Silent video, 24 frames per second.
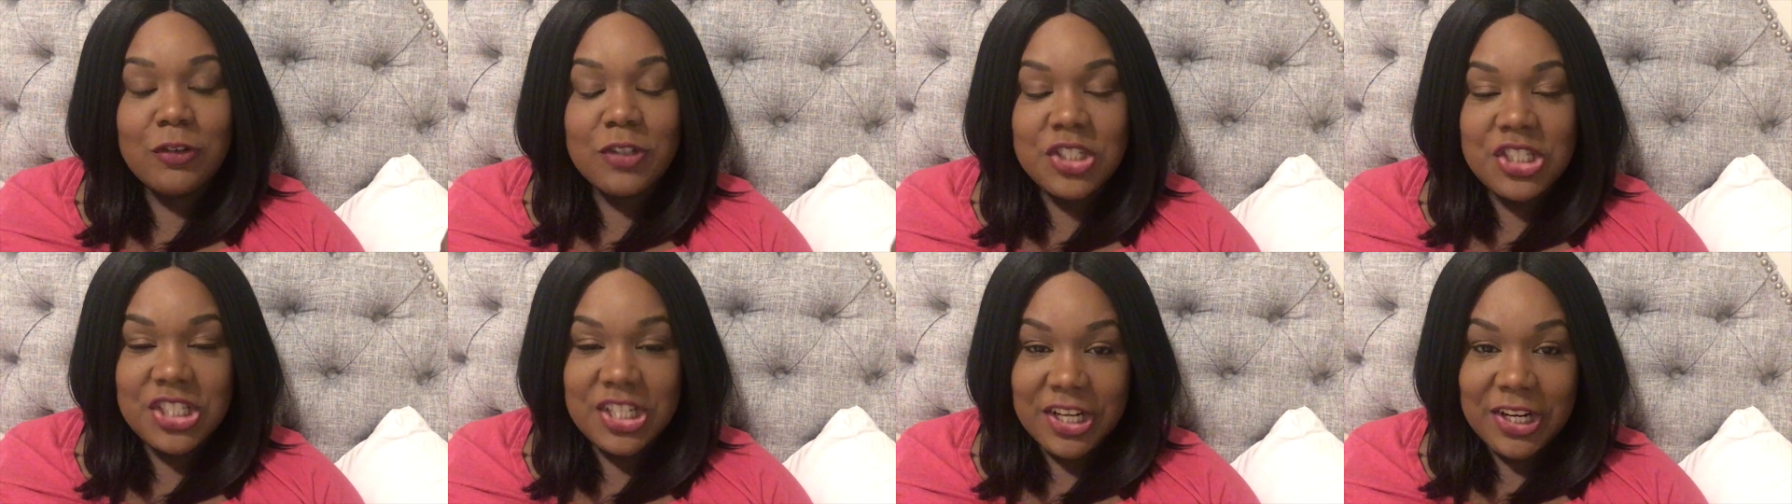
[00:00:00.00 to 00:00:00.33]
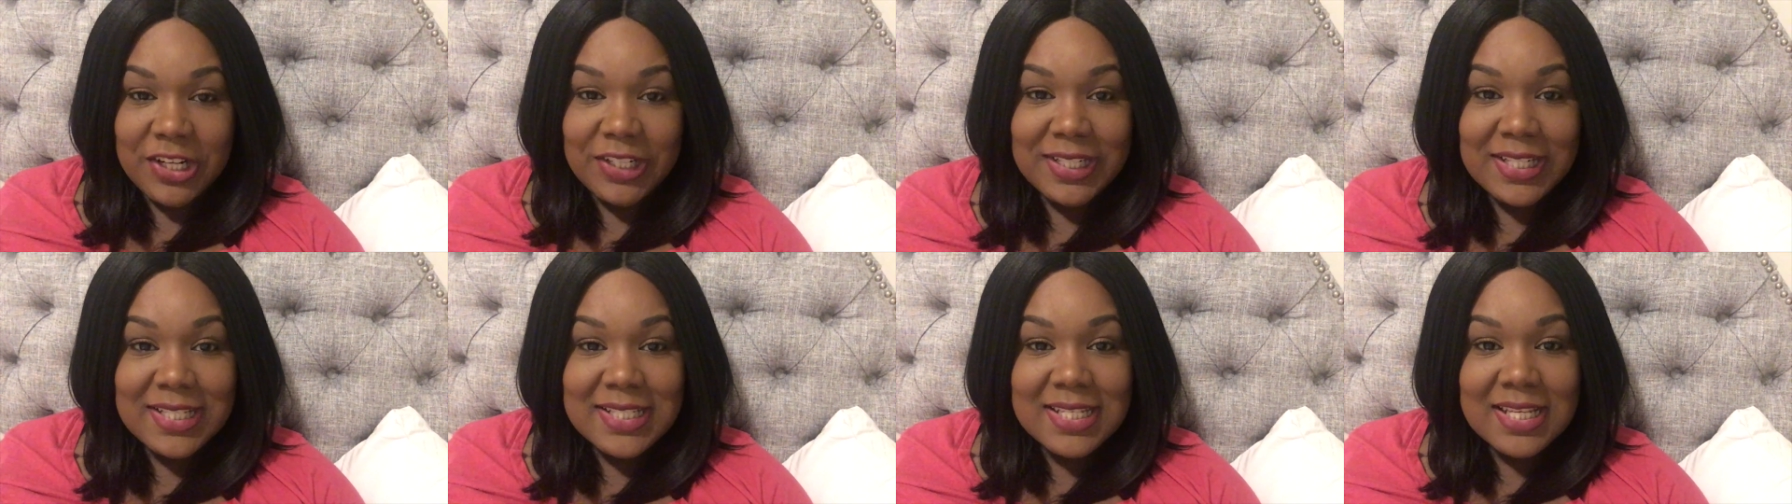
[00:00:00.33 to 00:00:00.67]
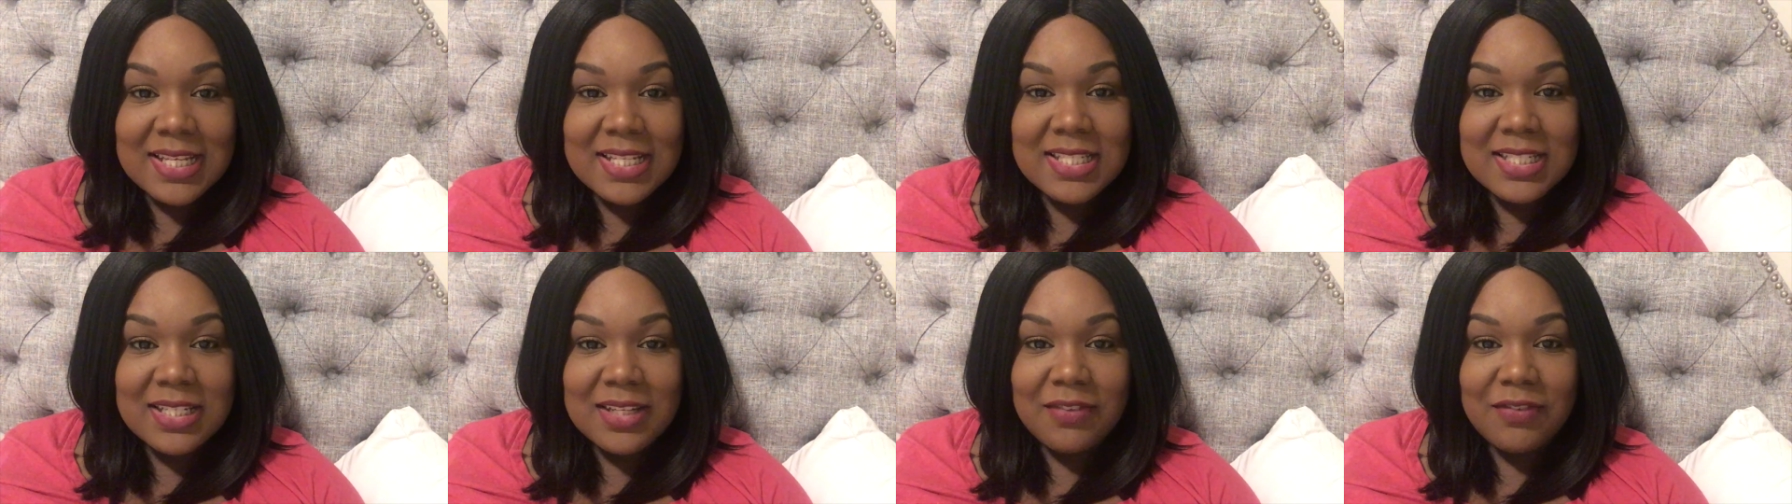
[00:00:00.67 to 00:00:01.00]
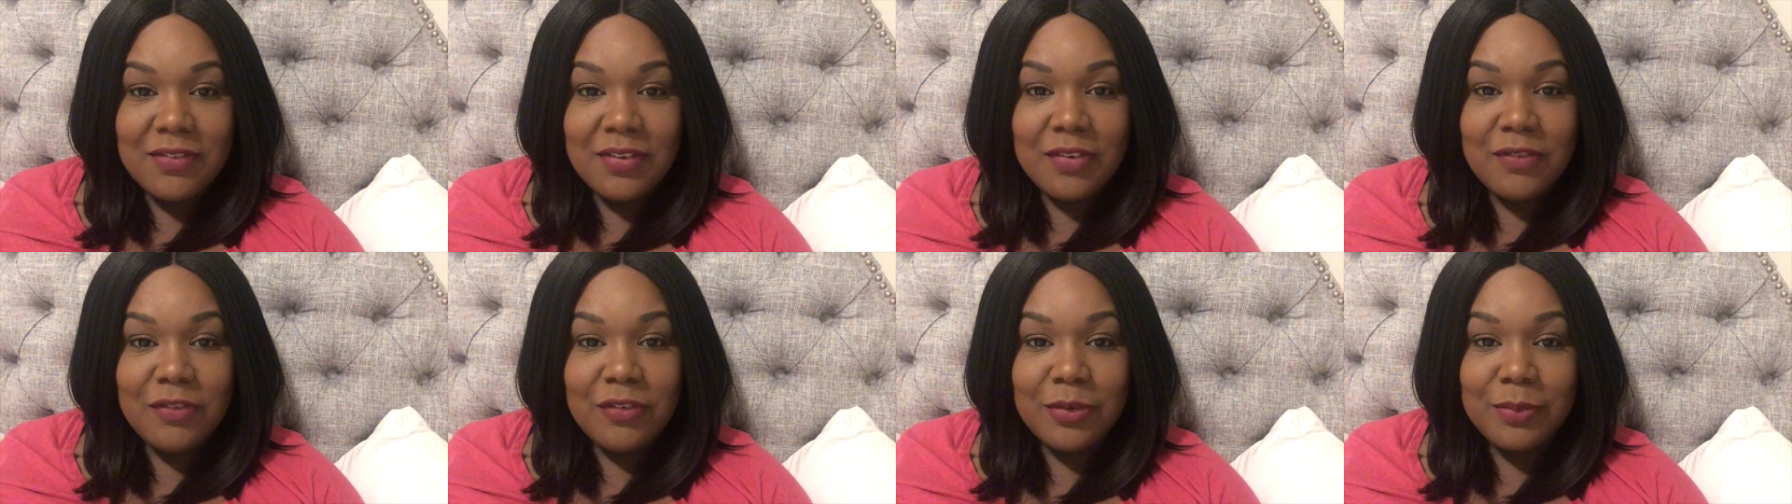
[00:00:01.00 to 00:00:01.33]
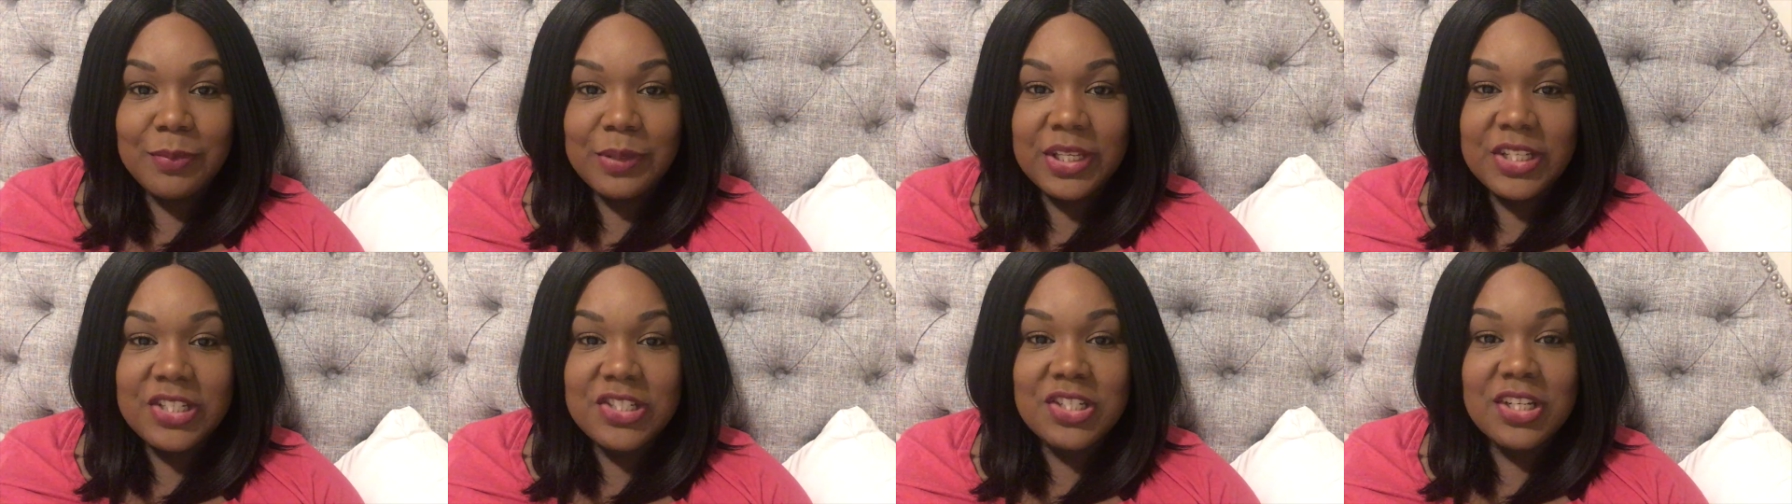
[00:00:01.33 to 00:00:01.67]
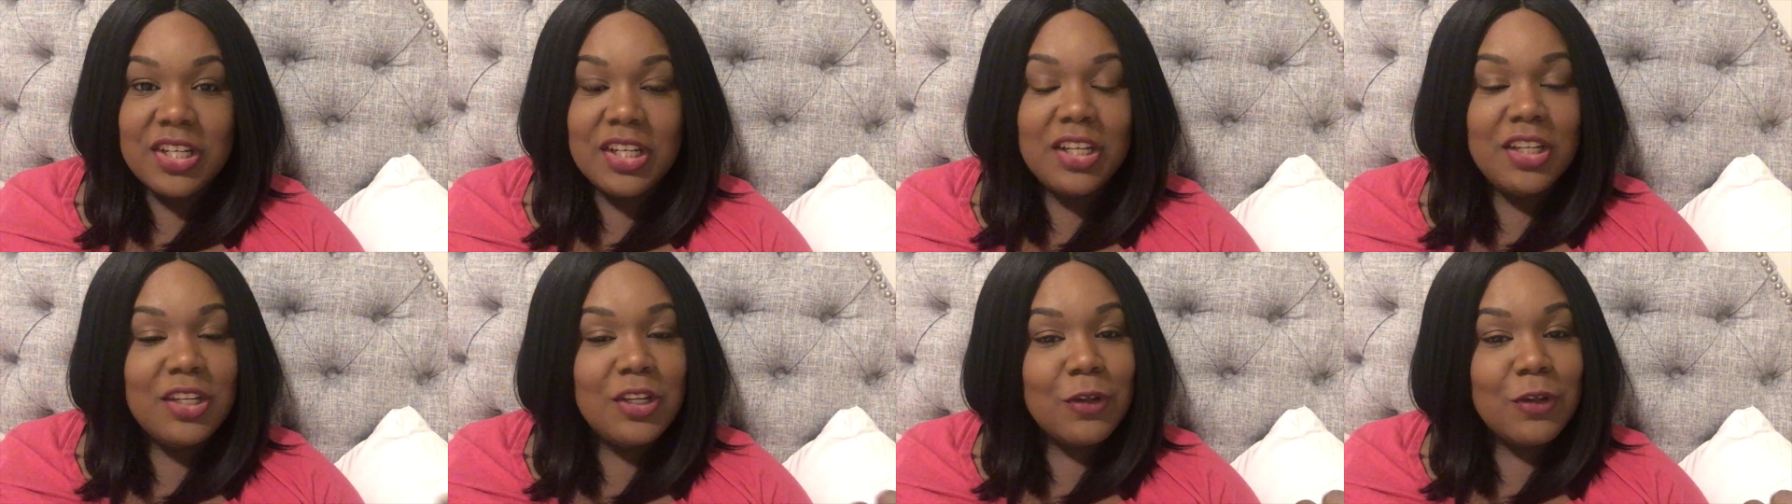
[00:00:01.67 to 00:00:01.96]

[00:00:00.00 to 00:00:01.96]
share any sensitive information.